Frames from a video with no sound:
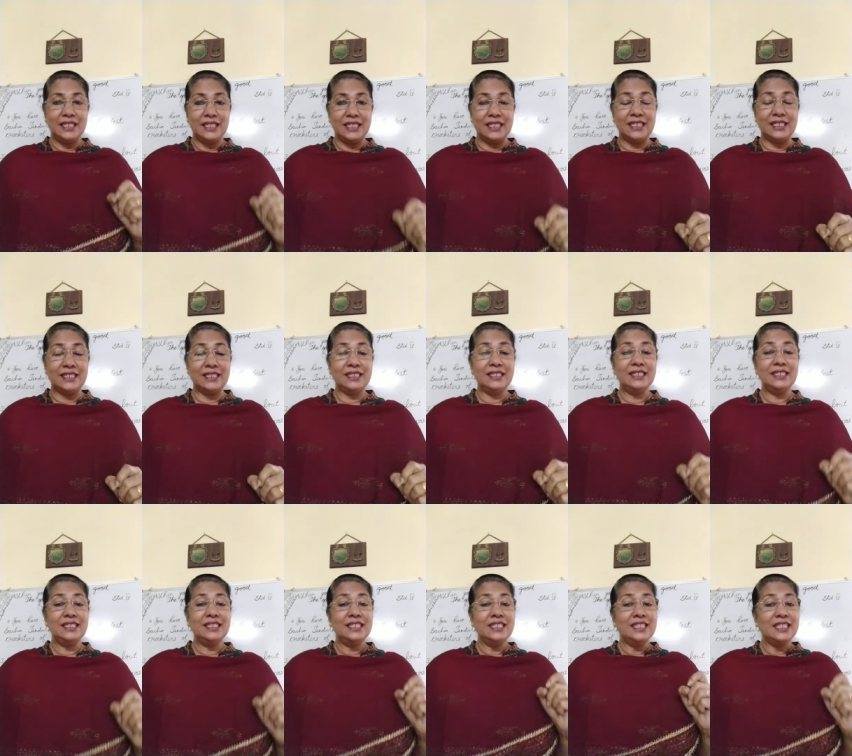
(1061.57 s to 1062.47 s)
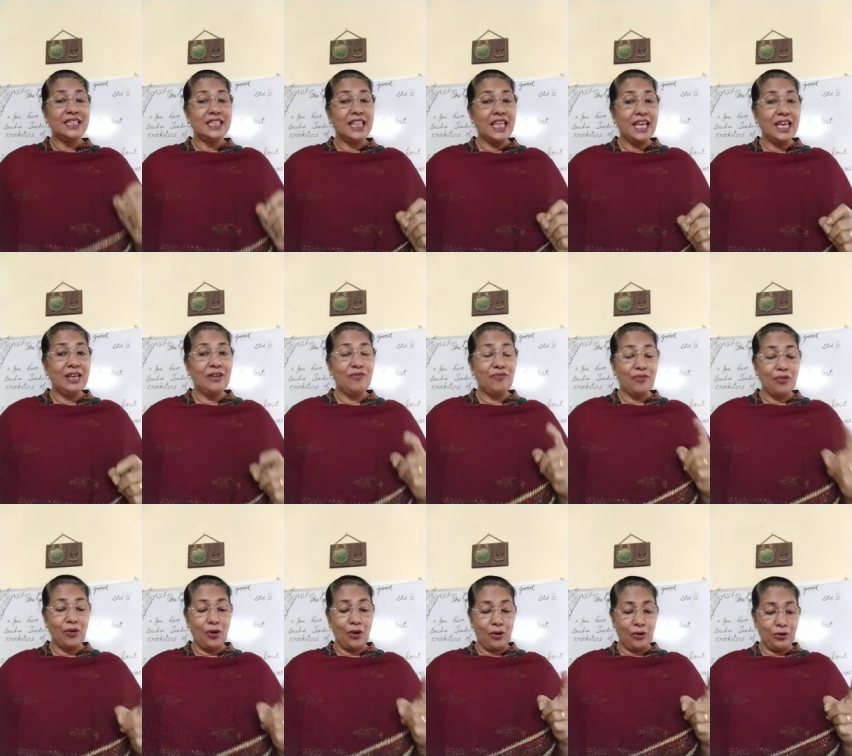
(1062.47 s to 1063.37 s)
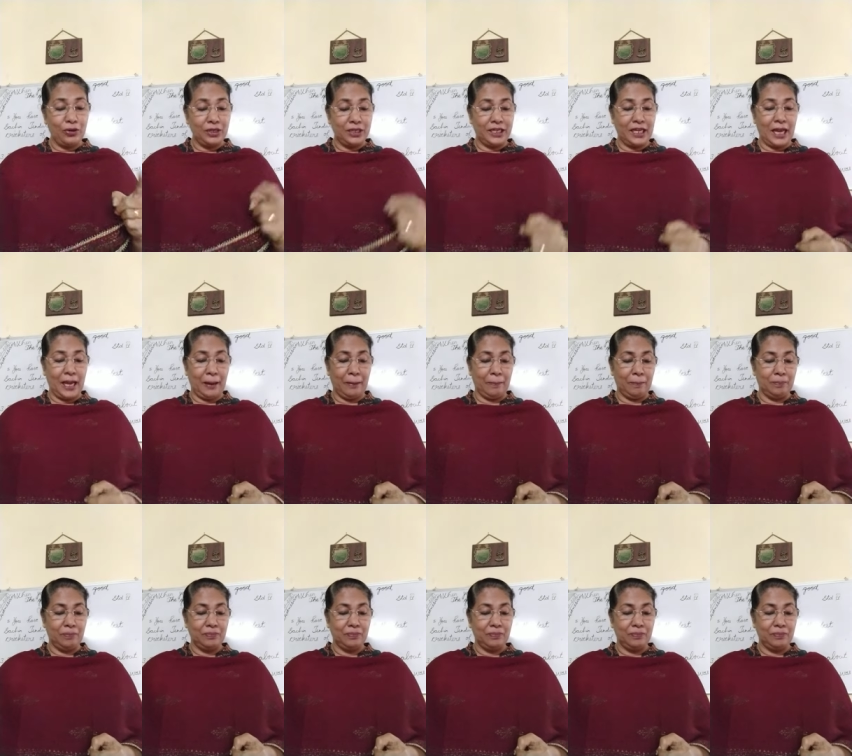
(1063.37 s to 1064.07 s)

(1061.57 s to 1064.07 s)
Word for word: the thief on time.